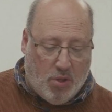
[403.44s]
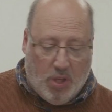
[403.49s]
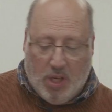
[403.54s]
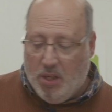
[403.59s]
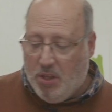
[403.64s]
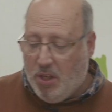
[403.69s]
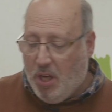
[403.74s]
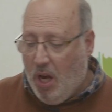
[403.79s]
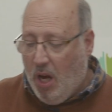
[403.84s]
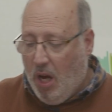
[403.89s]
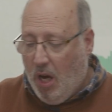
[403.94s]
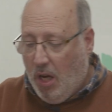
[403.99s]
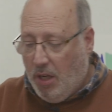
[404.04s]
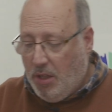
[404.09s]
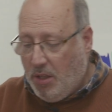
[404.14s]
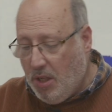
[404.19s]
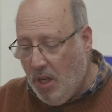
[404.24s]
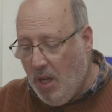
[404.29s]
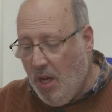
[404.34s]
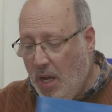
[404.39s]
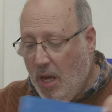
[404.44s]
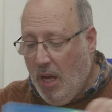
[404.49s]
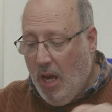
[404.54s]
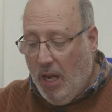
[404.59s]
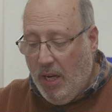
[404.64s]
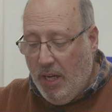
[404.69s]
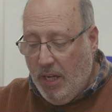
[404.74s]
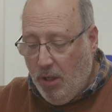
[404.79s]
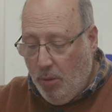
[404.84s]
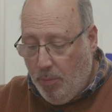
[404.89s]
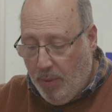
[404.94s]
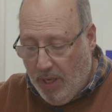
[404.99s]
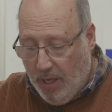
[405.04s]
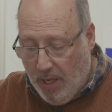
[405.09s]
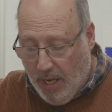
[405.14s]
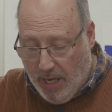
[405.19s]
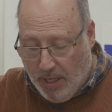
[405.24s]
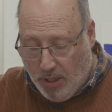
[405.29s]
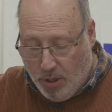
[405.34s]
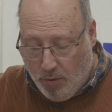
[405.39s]
these cards a little bit
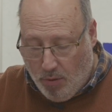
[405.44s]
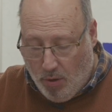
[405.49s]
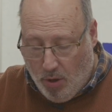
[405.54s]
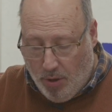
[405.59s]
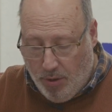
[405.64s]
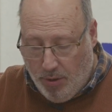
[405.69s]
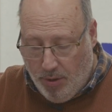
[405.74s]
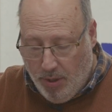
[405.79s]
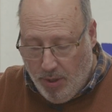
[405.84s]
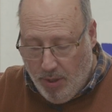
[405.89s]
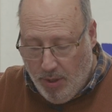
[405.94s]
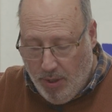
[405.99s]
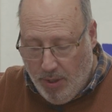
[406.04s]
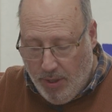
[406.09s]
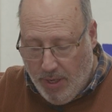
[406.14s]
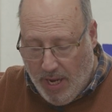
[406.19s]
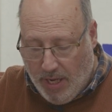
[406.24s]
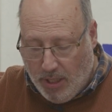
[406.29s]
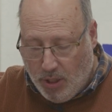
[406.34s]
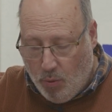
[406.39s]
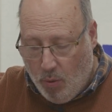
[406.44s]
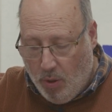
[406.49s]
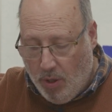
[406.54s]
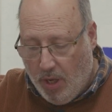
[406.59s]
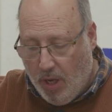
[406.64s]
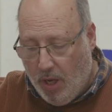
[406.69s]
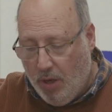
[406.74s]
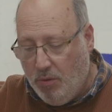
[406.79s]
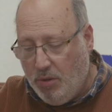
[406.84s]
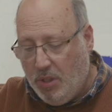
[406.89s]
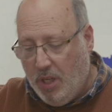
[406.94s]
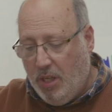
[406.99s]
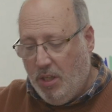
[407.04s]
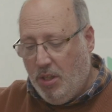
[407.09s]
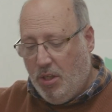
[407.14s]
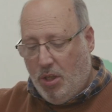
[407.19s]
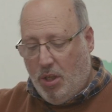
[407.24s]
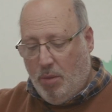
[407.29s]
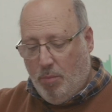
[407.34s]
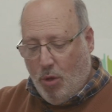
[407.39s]
later on. Next one goes
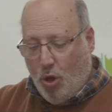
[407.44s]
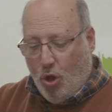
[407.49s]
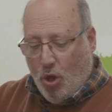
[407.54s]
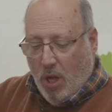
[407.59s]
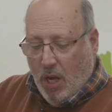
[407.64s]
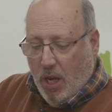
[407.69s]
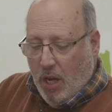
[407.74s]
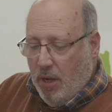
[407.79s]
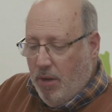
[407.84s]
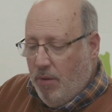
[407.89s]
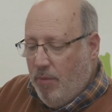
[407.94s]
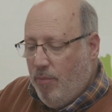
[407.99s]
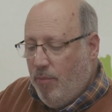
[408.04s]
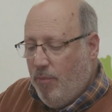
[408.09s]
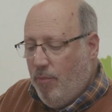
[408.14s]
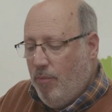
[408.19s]
into the machine.